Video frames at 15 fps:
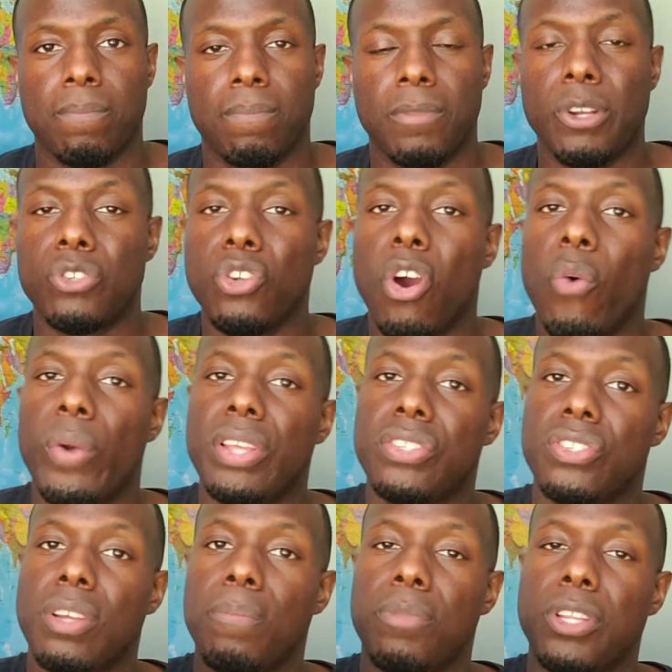there's always
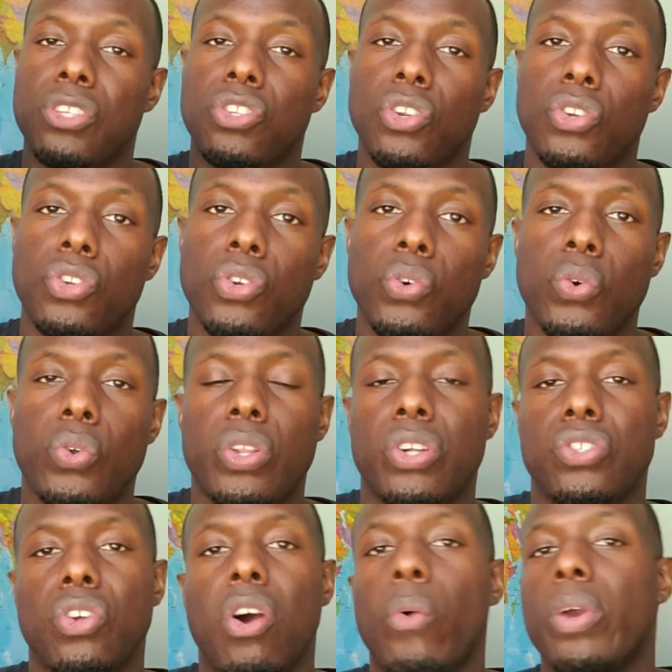something to do,
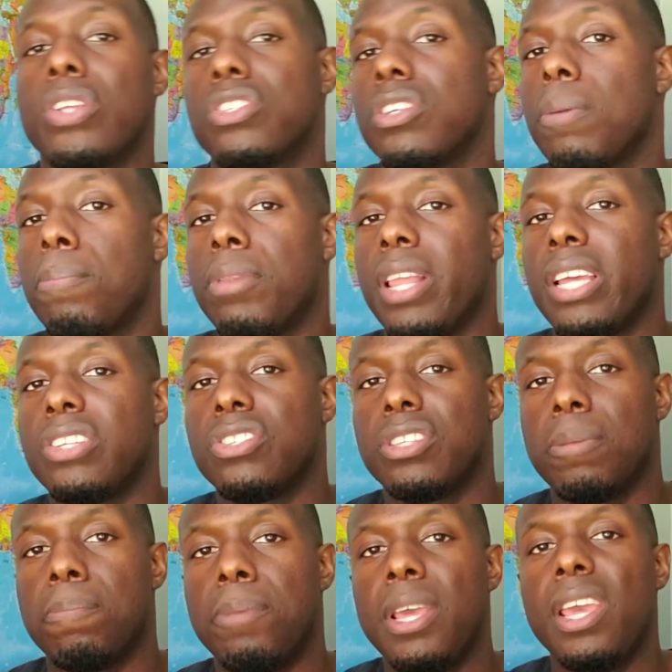there's always some place
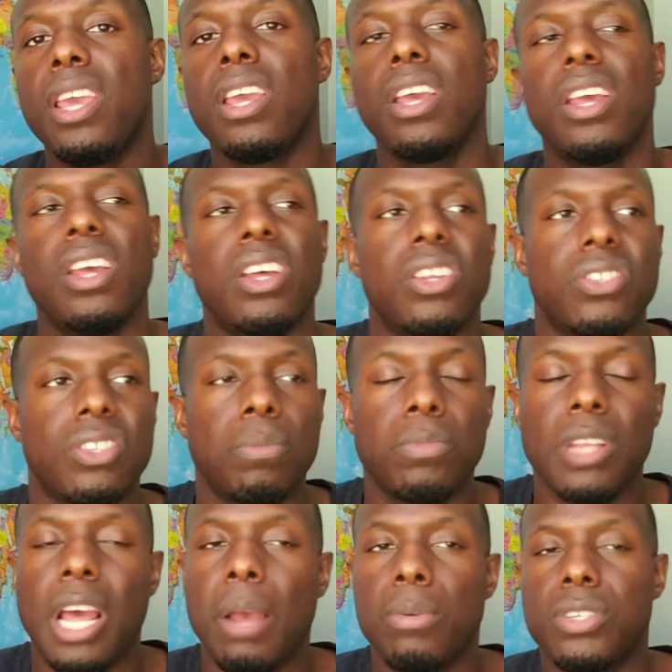to be.
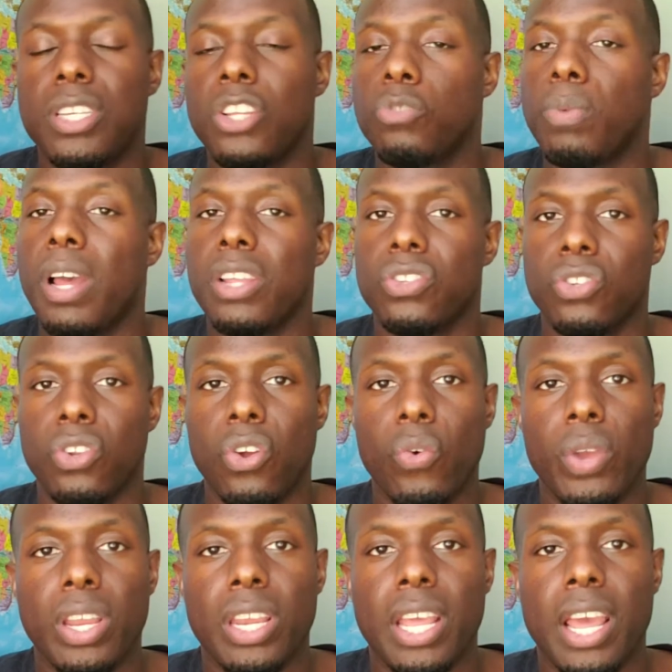Sometimes just by
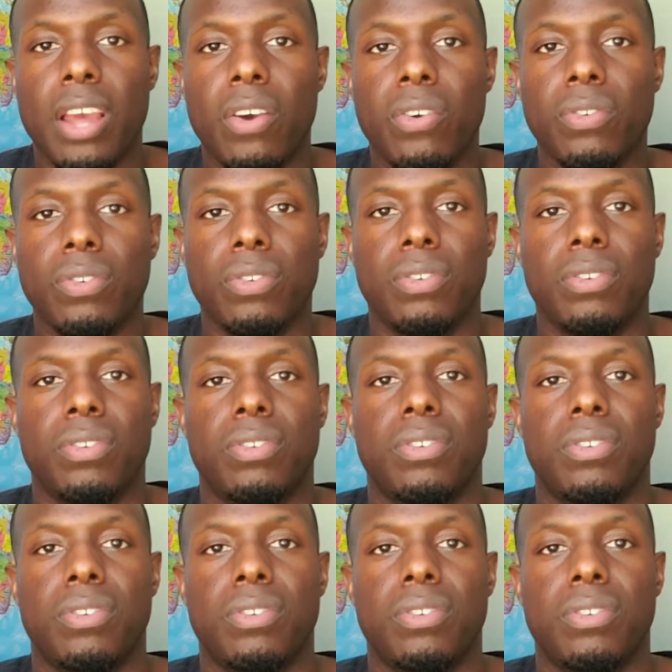slowing down,